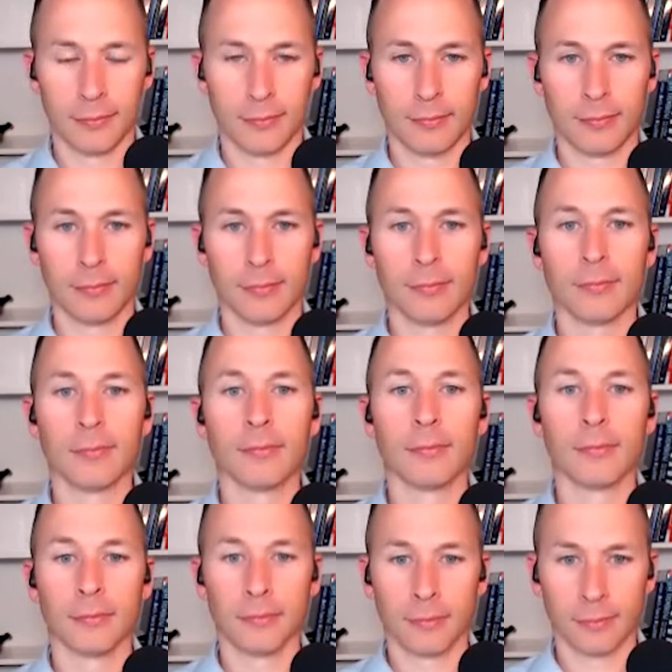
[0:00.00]

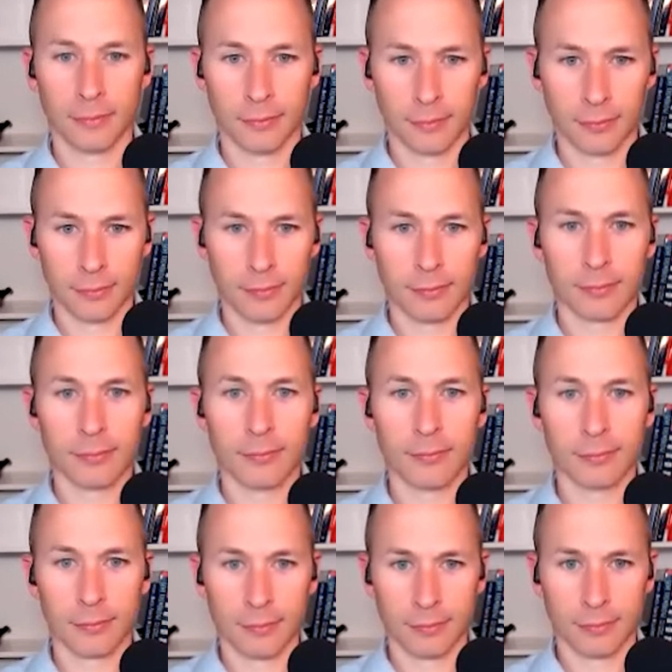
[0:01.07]

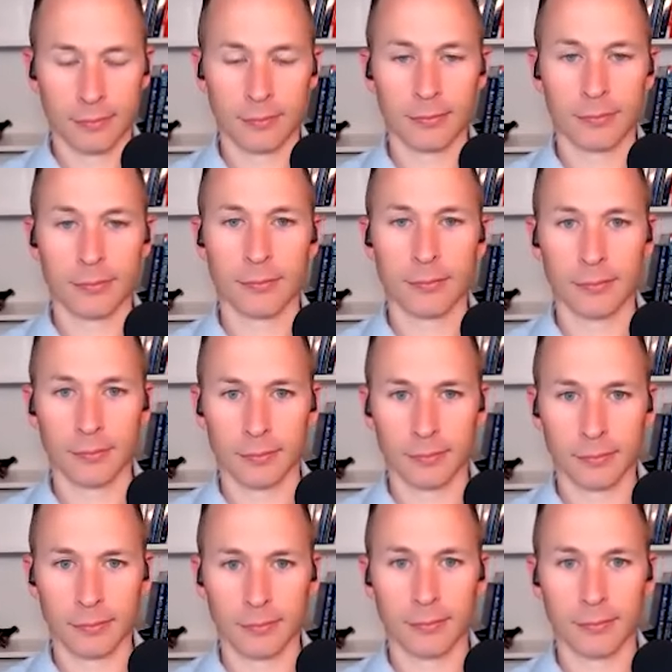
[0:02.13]

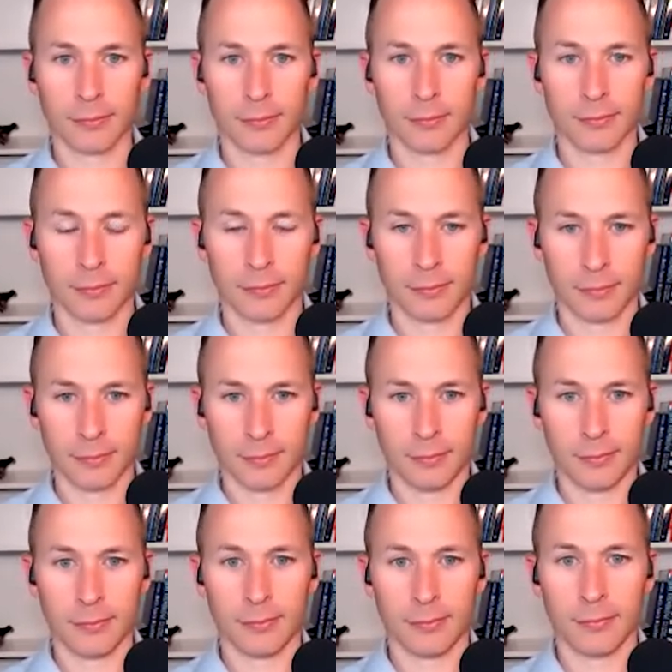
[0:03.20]

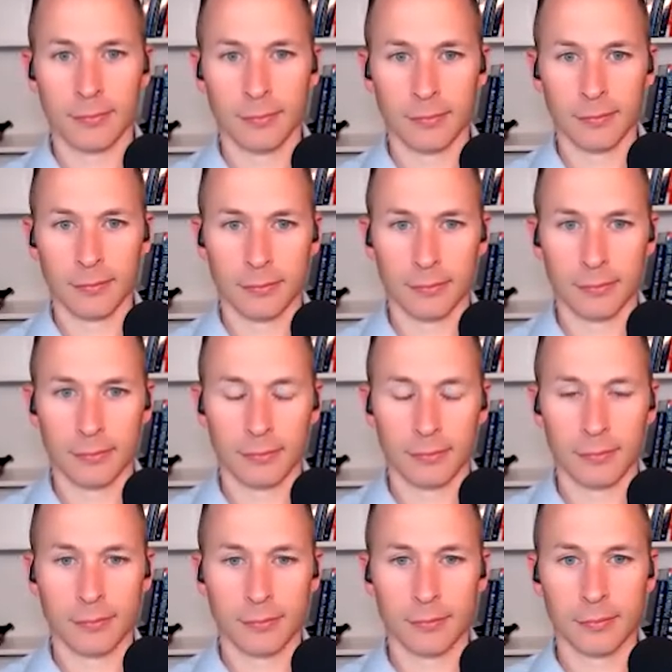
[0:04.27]

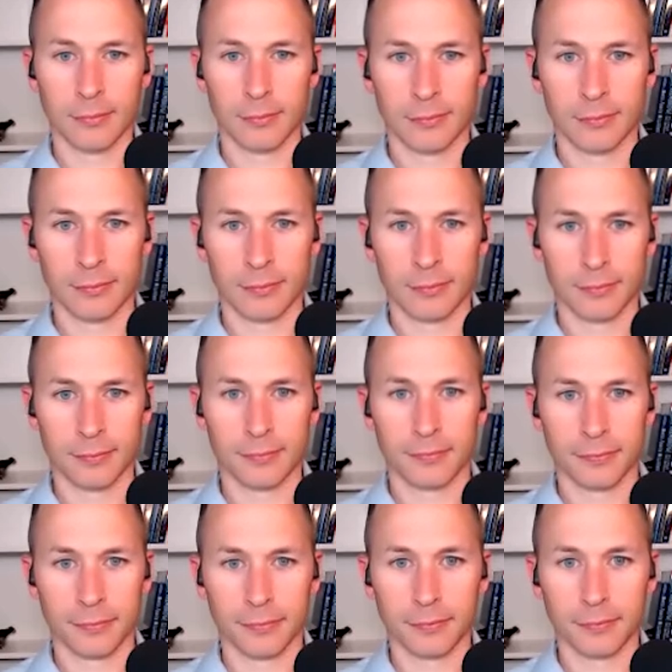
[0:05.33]

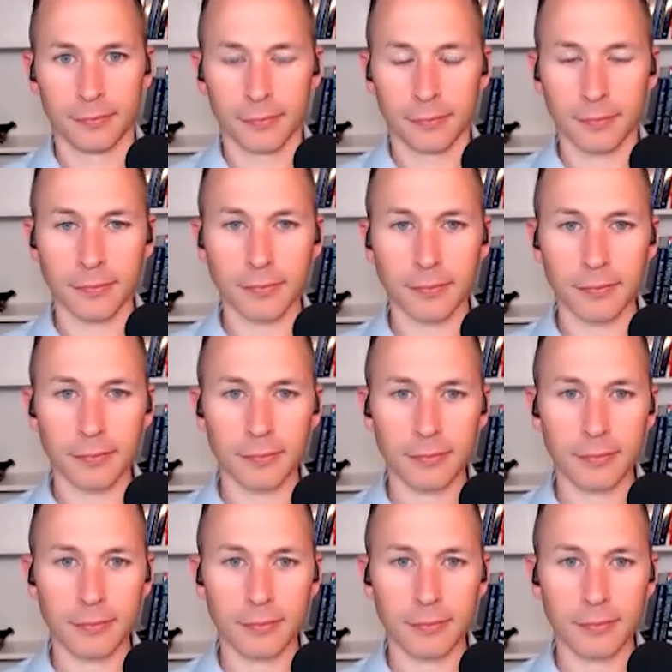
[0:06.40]
No words are spoken by the person on screen.